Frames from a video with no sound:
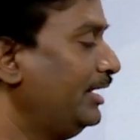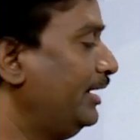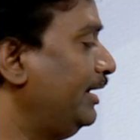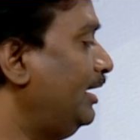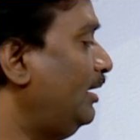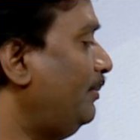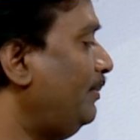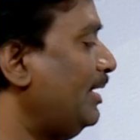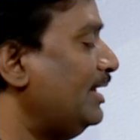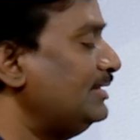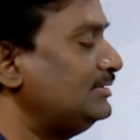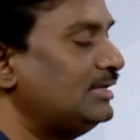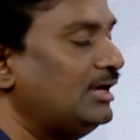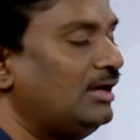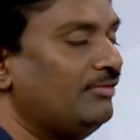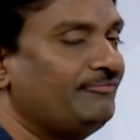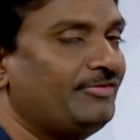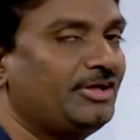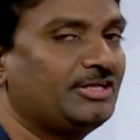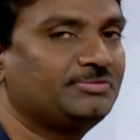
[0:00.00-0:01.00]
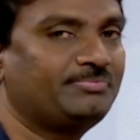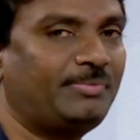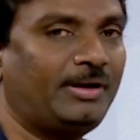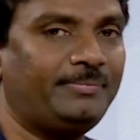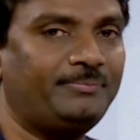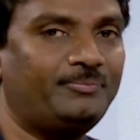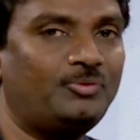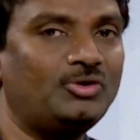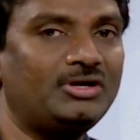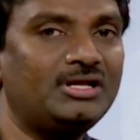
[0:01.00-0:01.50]
In place of x,
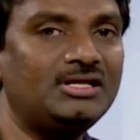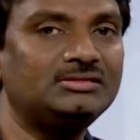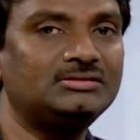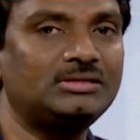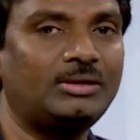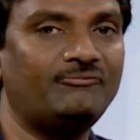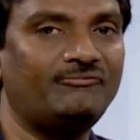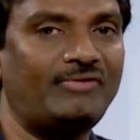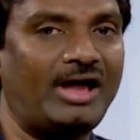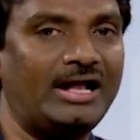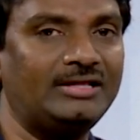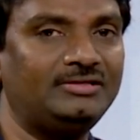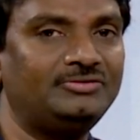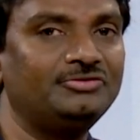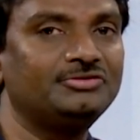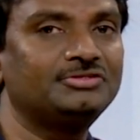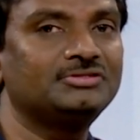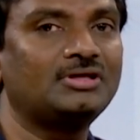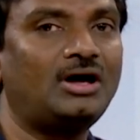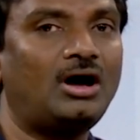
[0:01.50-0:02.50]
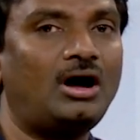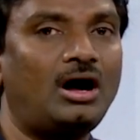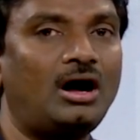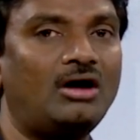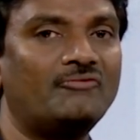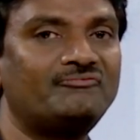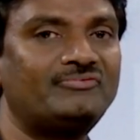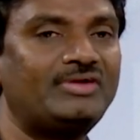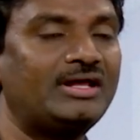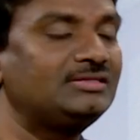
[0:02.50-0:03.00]
by putting some values
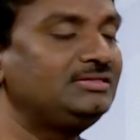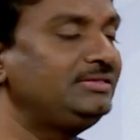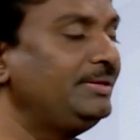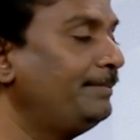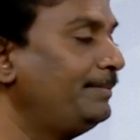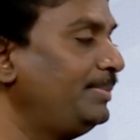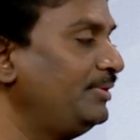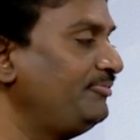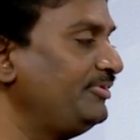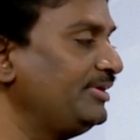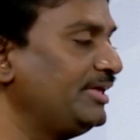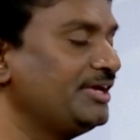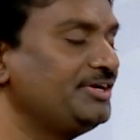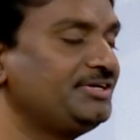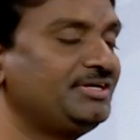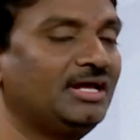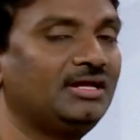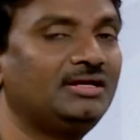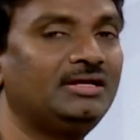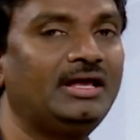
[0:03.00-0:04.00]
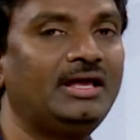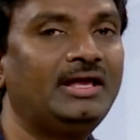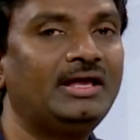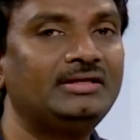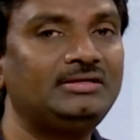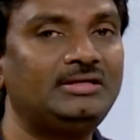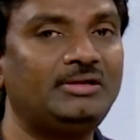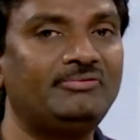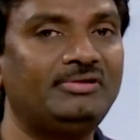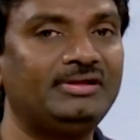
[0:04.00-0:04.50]
after simplification,
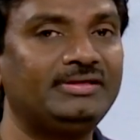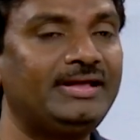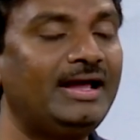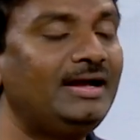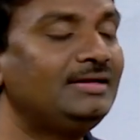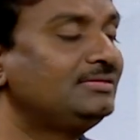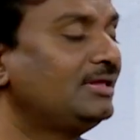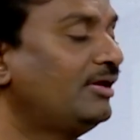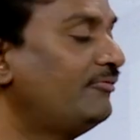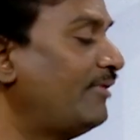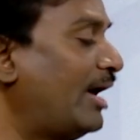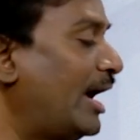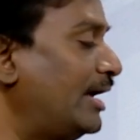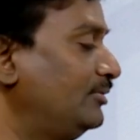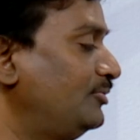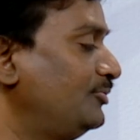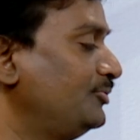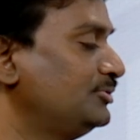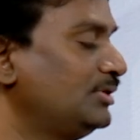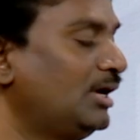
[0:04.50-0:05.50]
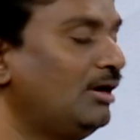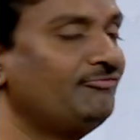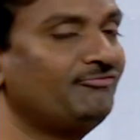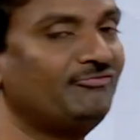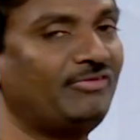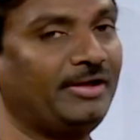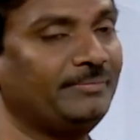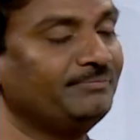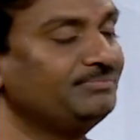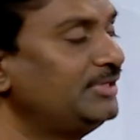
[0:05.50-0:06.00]
you will get the values
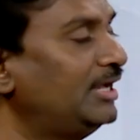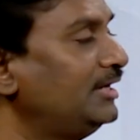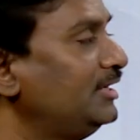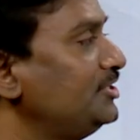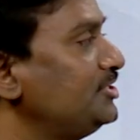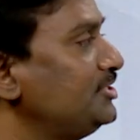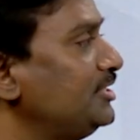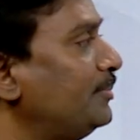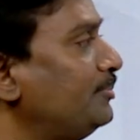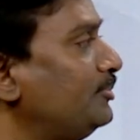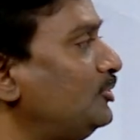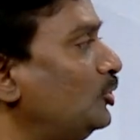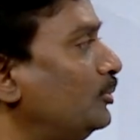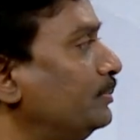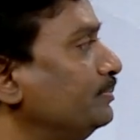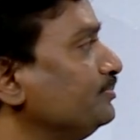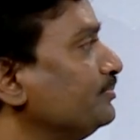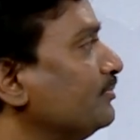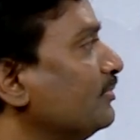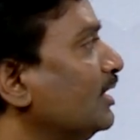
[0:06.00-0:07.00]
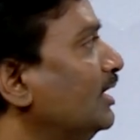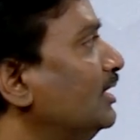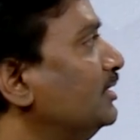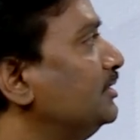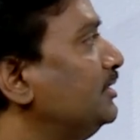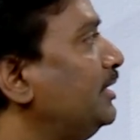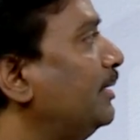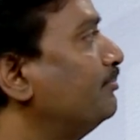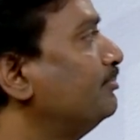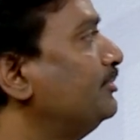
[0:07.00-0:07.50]
of y. That is step 2.
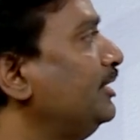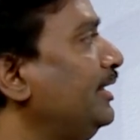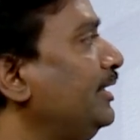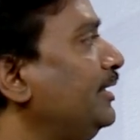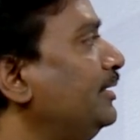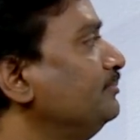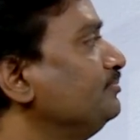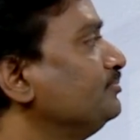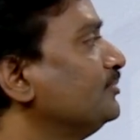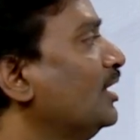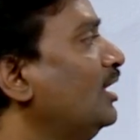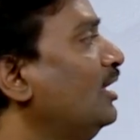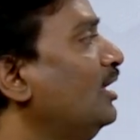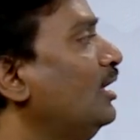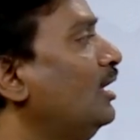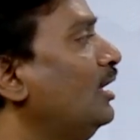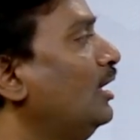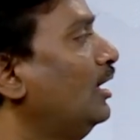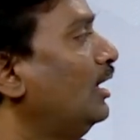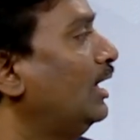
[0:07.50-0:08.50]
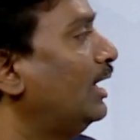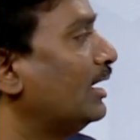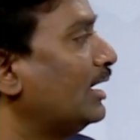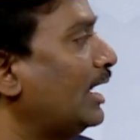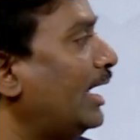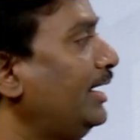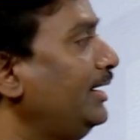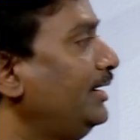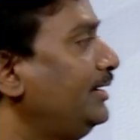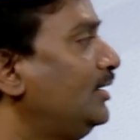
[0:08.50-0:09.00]
Step 3,
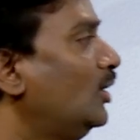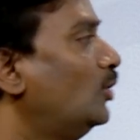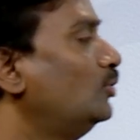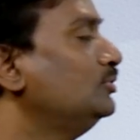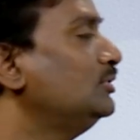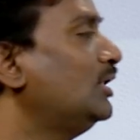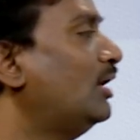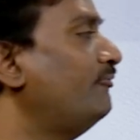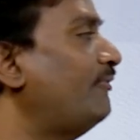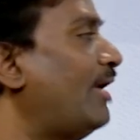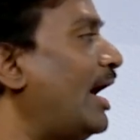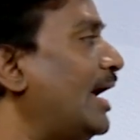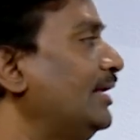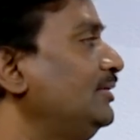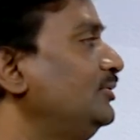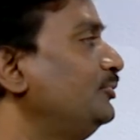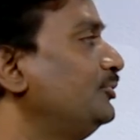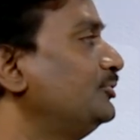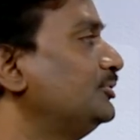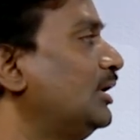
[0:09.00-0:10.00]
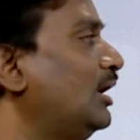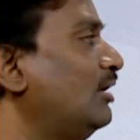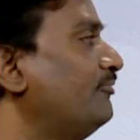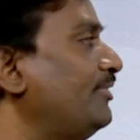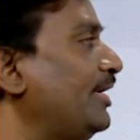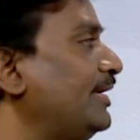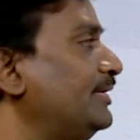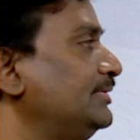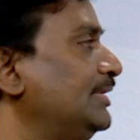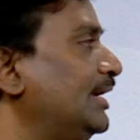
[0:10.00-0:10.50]
write down the values
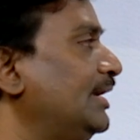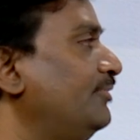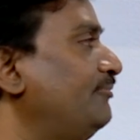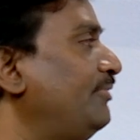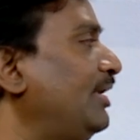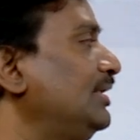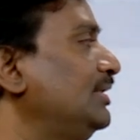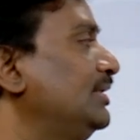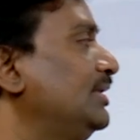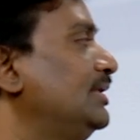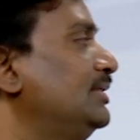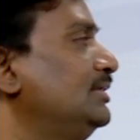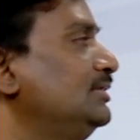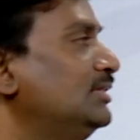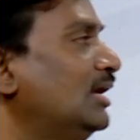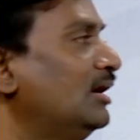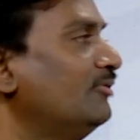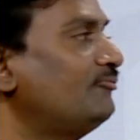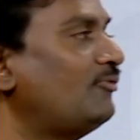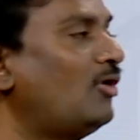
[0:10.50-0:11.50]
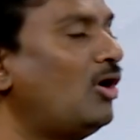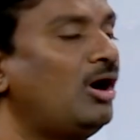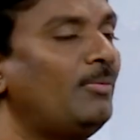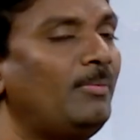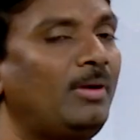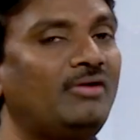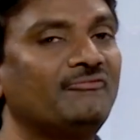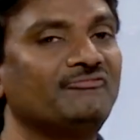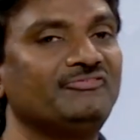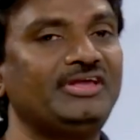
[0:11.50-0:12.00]
of x and y in the
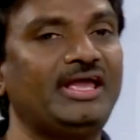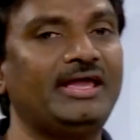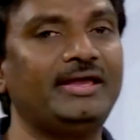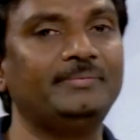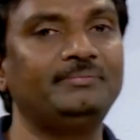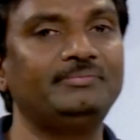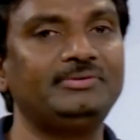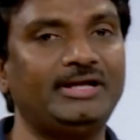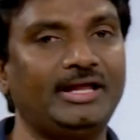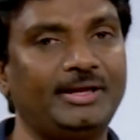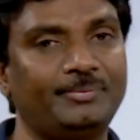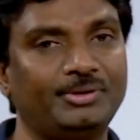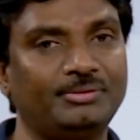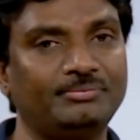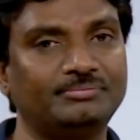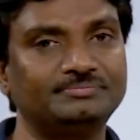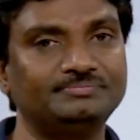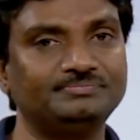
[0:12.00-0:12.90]
form of a table.